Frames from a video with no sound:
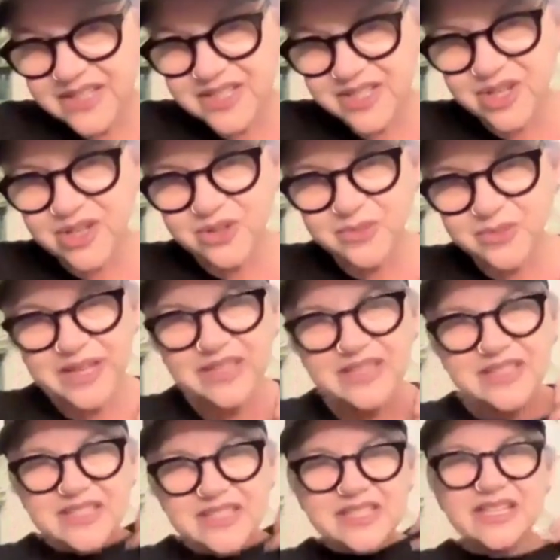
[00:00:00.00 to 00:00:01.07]
us
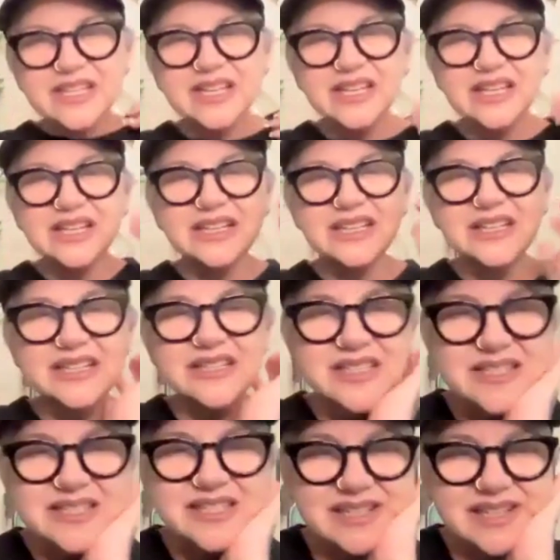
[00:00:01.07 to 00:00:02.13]
codependency,
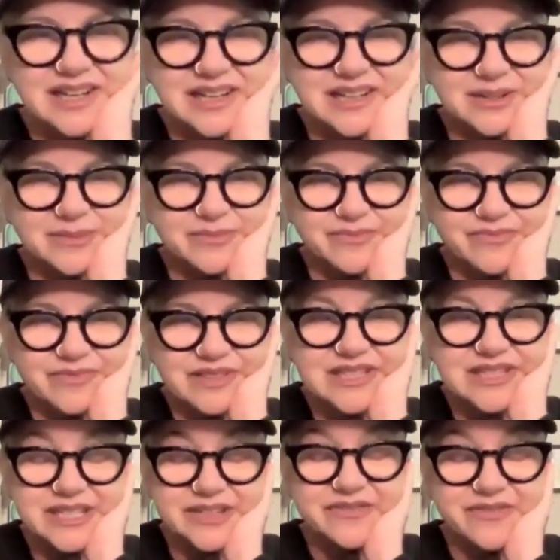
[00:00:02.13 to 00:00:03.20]
it's
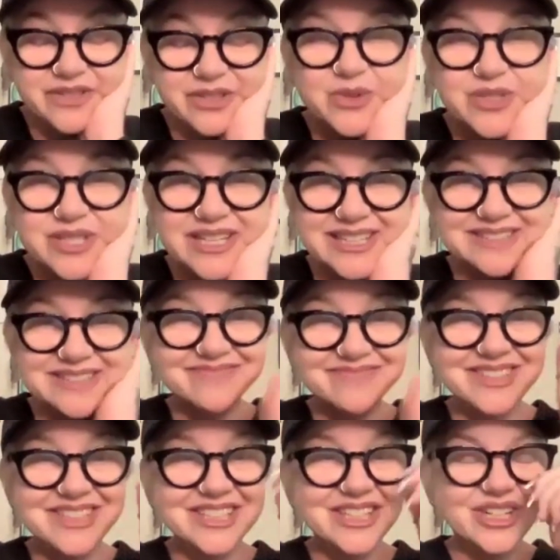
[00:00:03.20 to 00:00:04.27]
confusing,
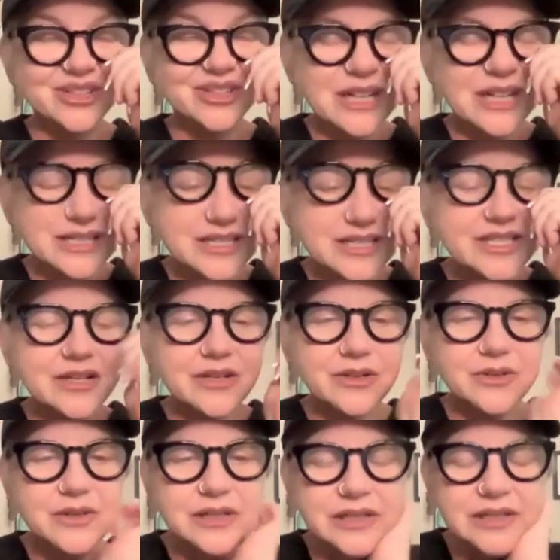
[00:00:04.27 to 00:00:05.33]
you know. And
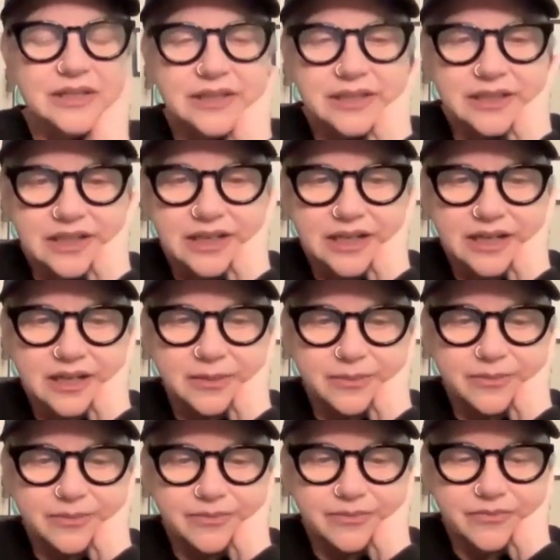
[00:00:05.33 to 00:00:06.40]
so
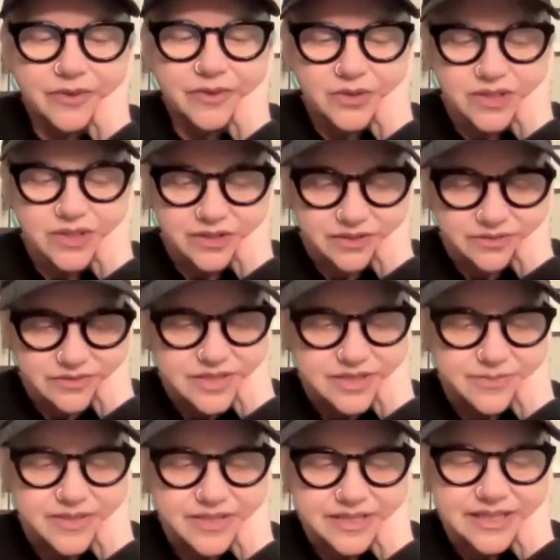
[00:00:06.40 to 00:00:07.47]
those are
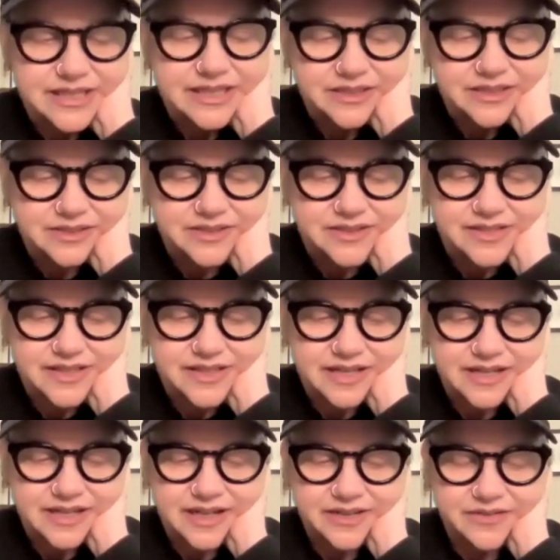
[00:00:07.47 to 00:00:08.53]
some skills
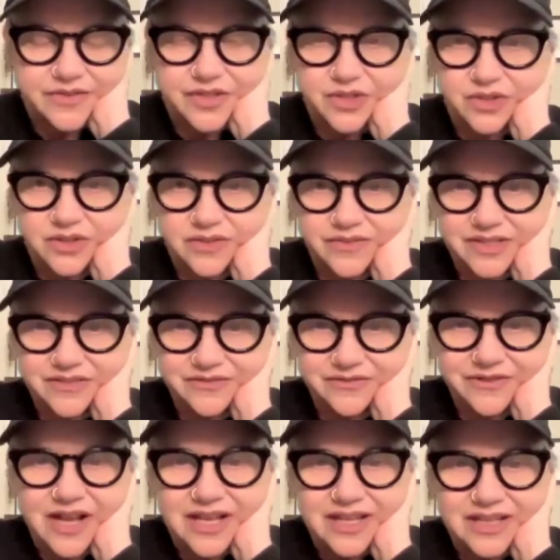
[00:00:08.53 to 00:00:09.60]
that I've sort of
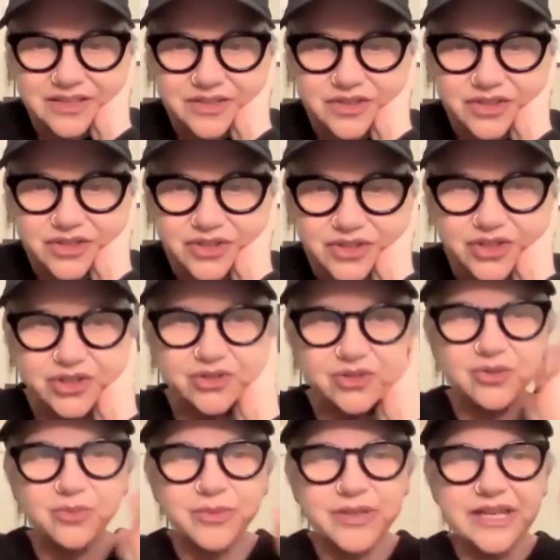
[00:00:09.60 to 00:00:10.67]
defined
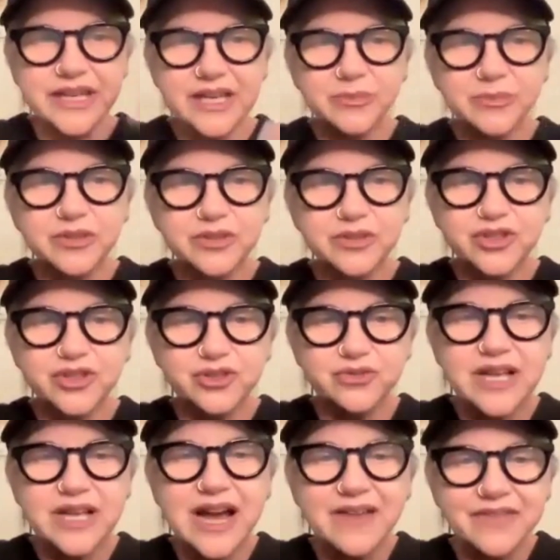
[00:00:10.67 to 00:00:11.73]
to be able to
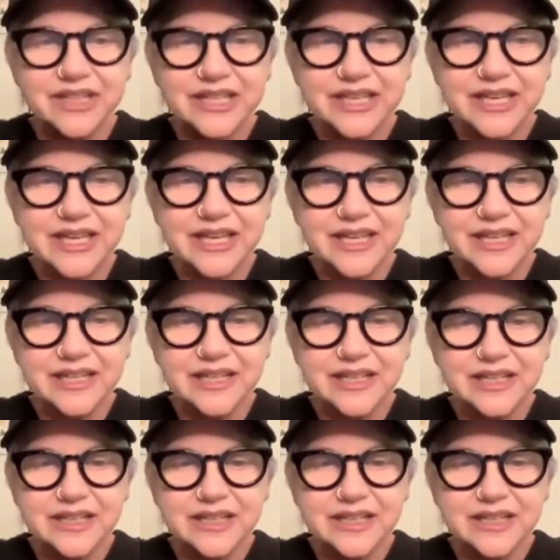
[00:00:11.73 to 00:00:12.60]
navigate